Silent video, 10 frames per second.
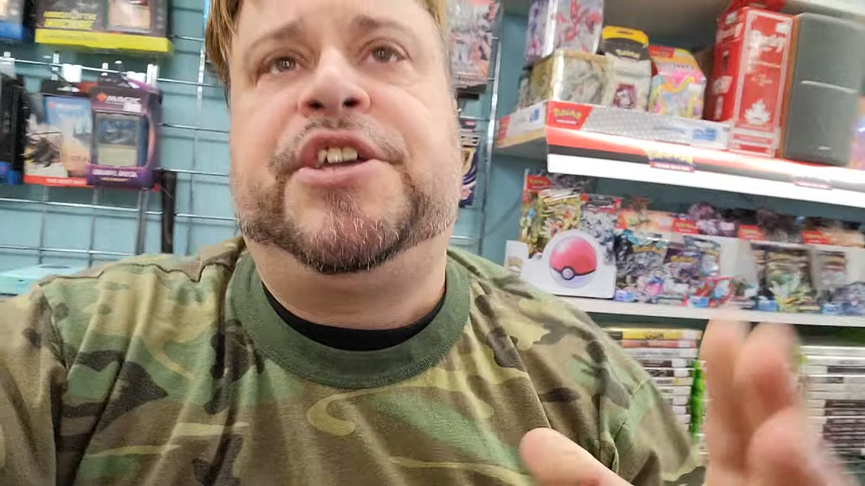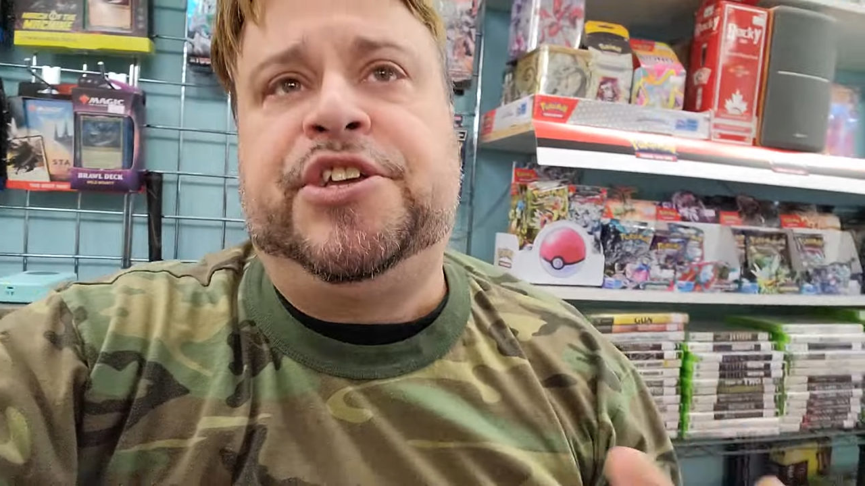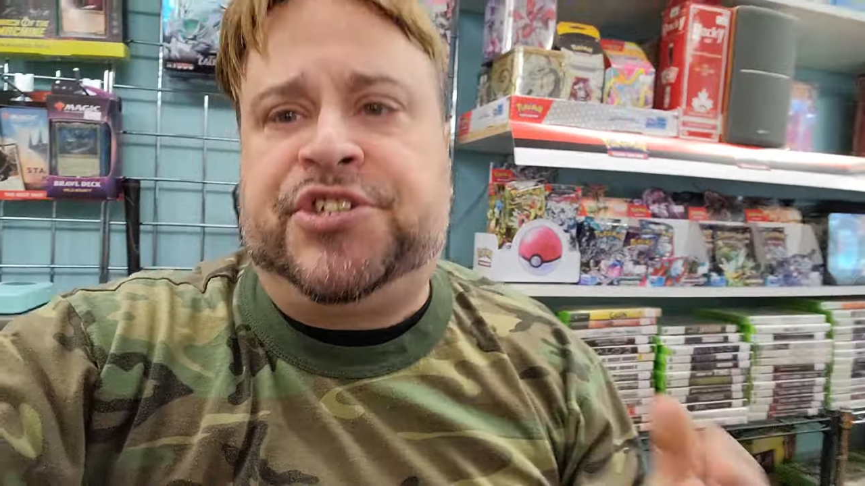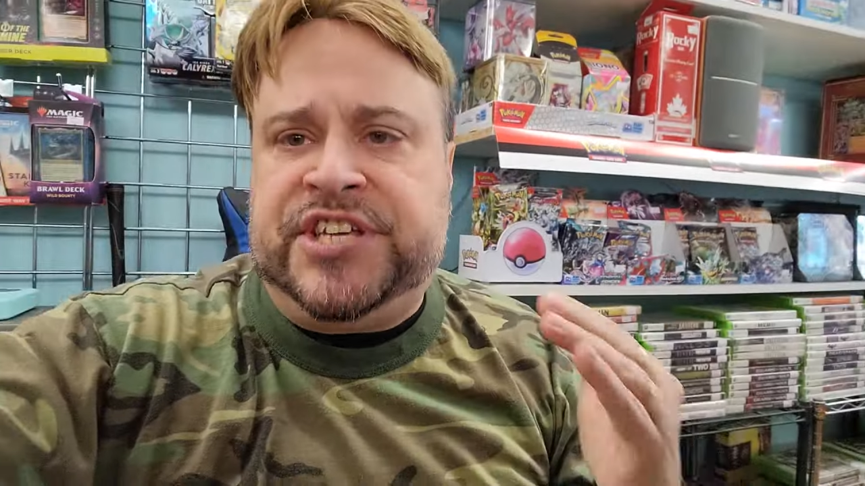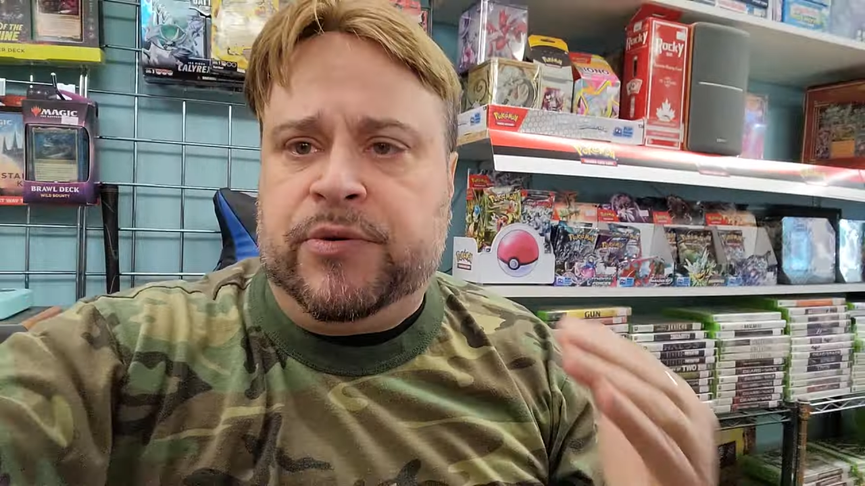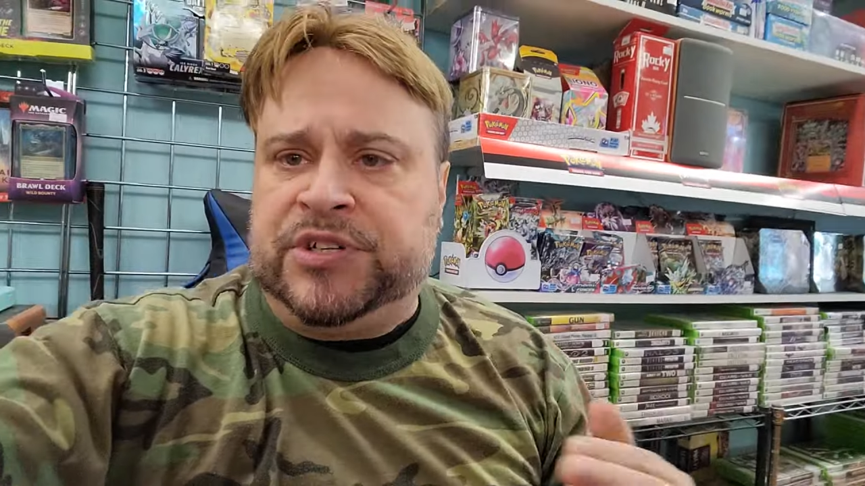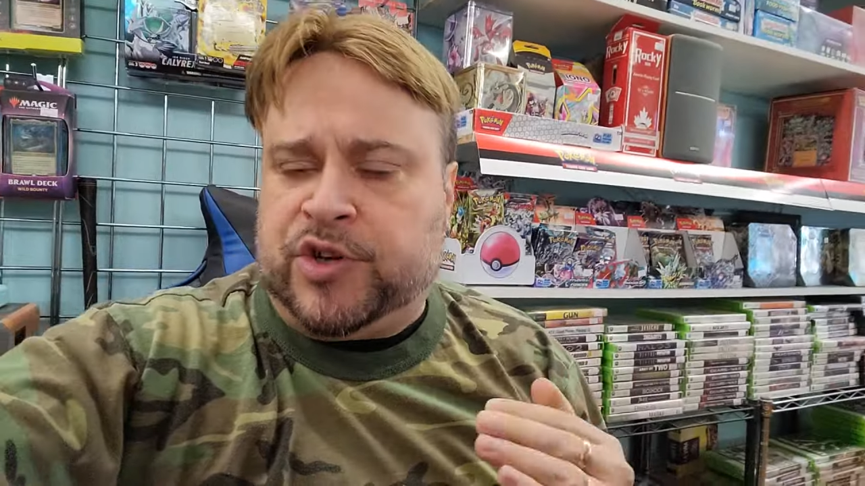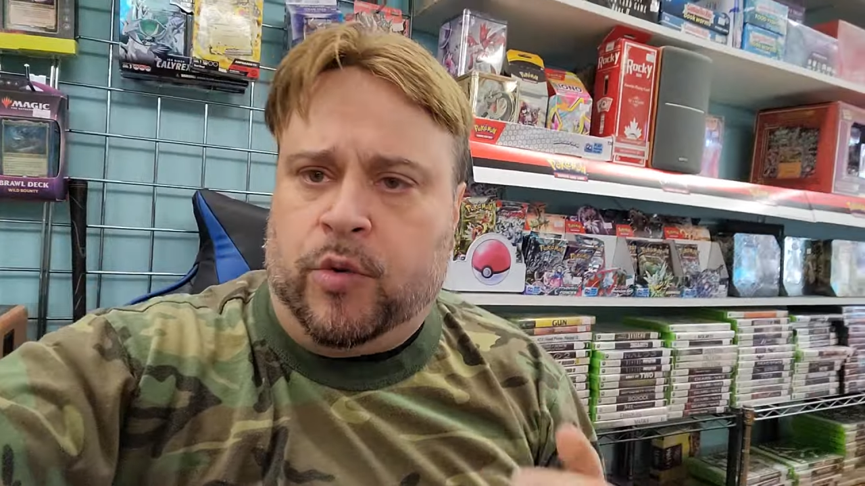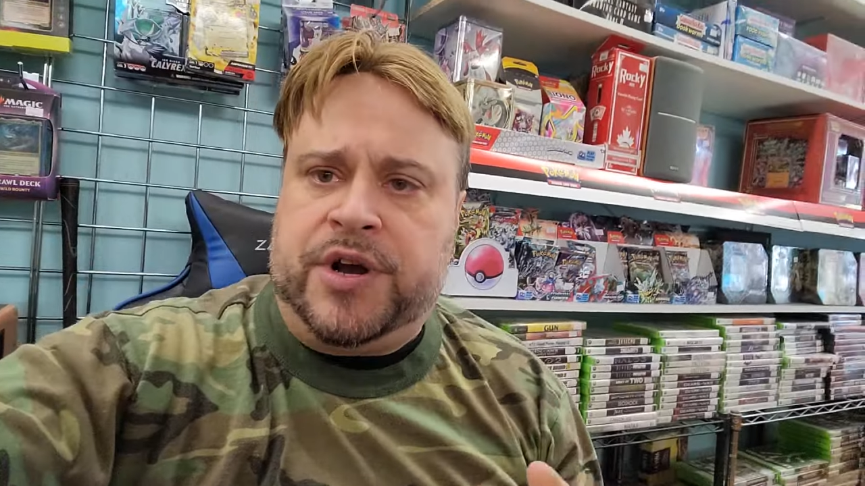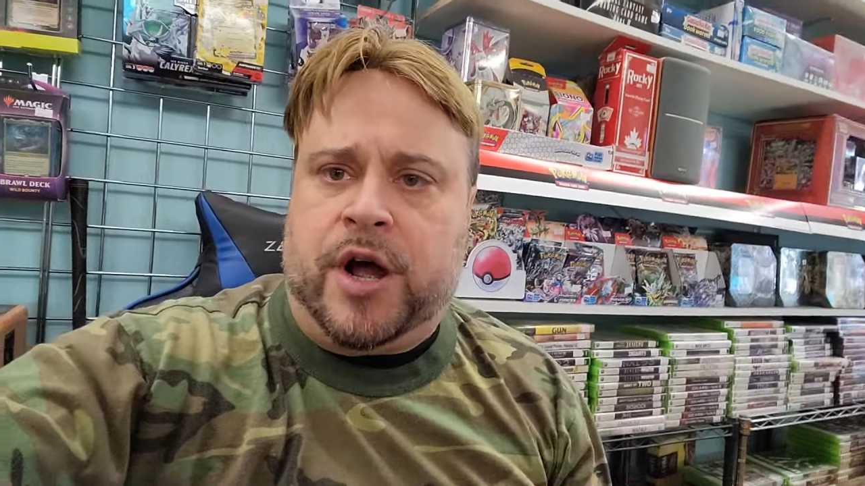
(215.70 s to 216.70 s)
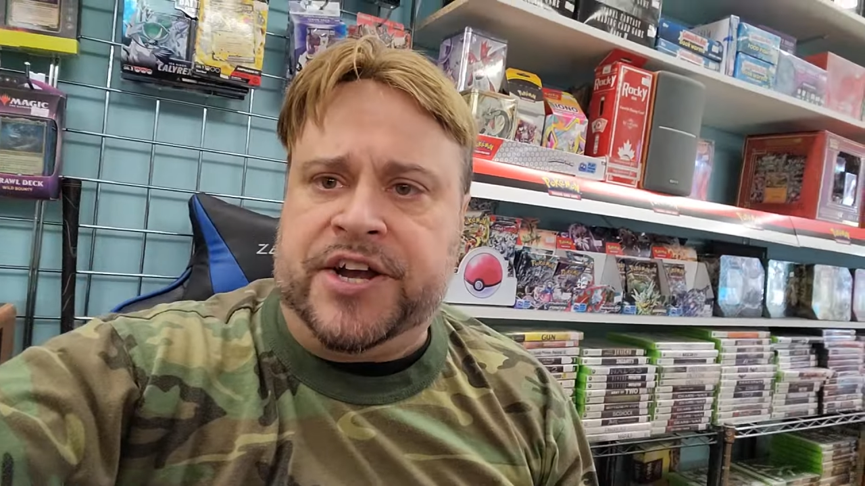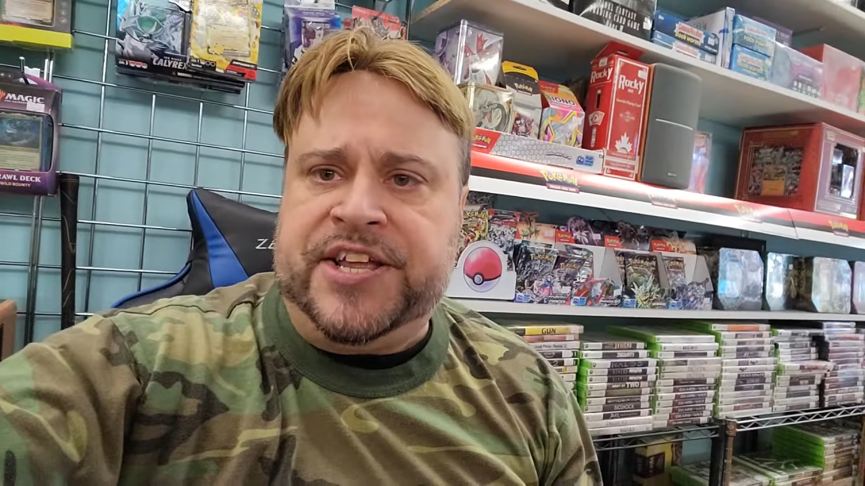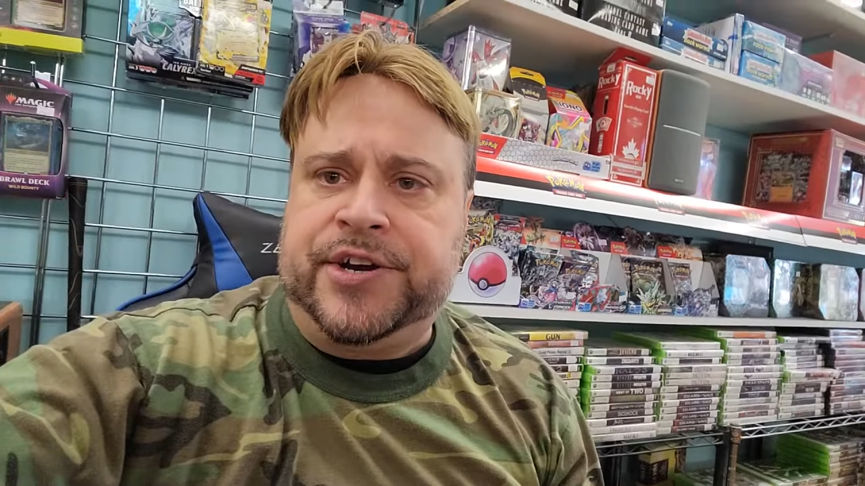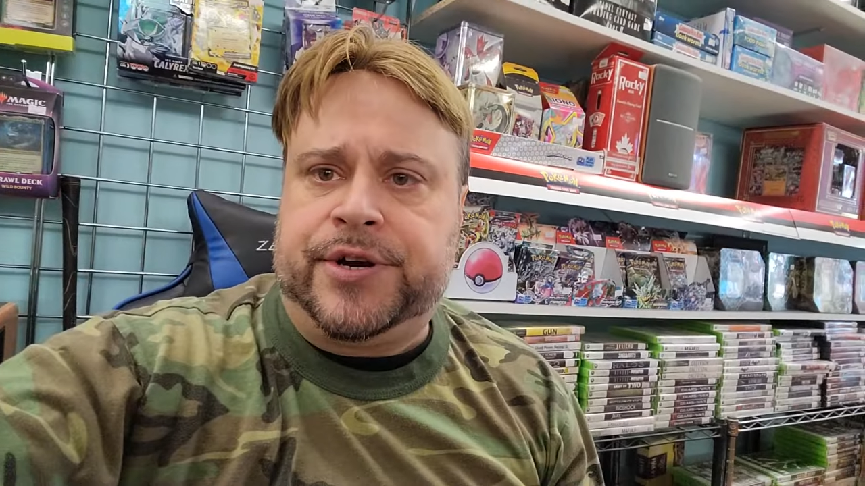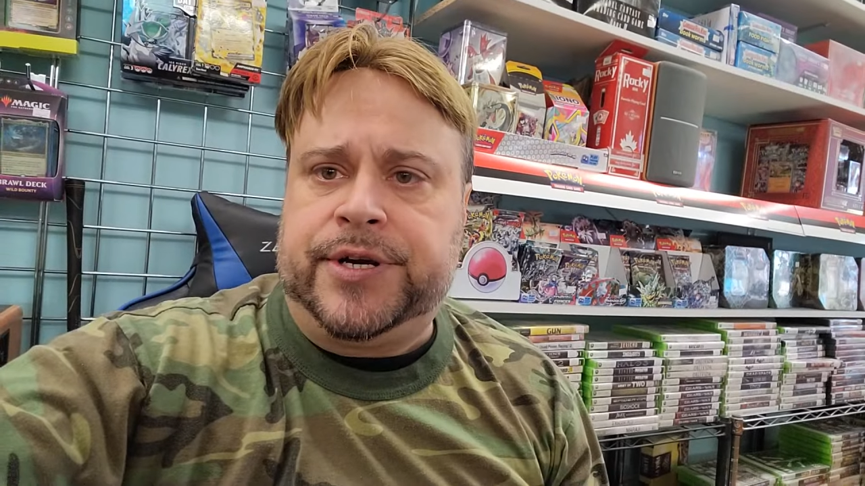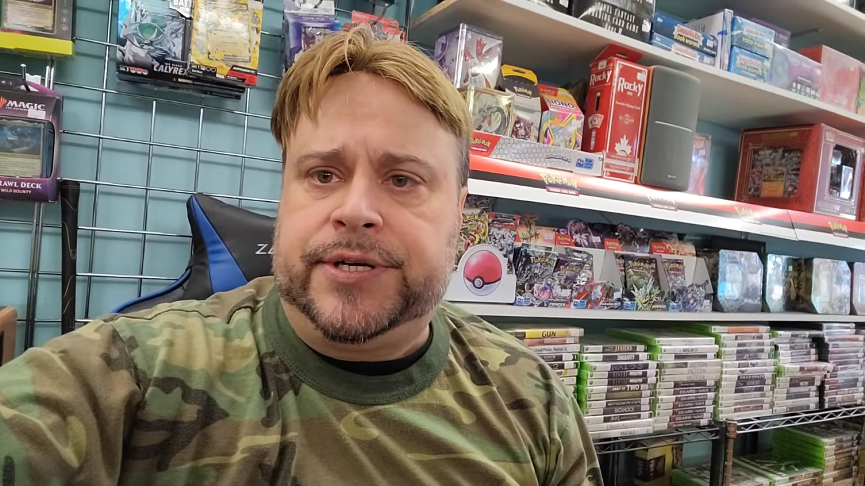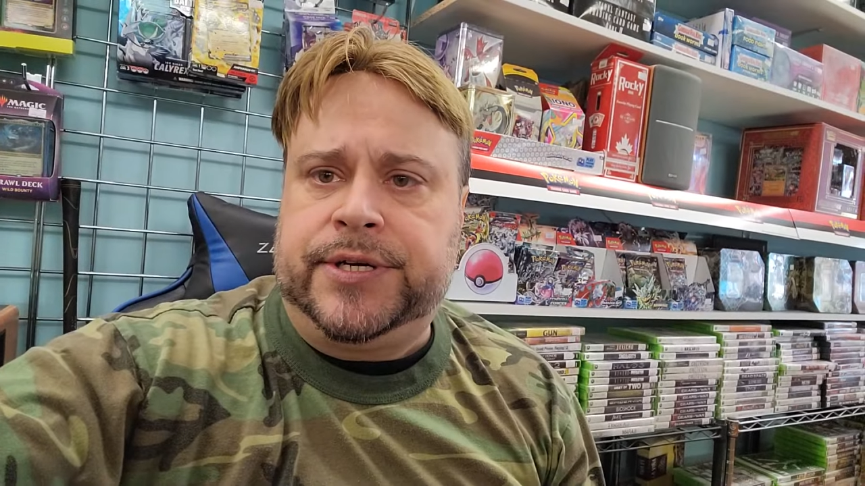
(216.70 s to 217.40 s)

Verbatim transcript: You see what's going on here?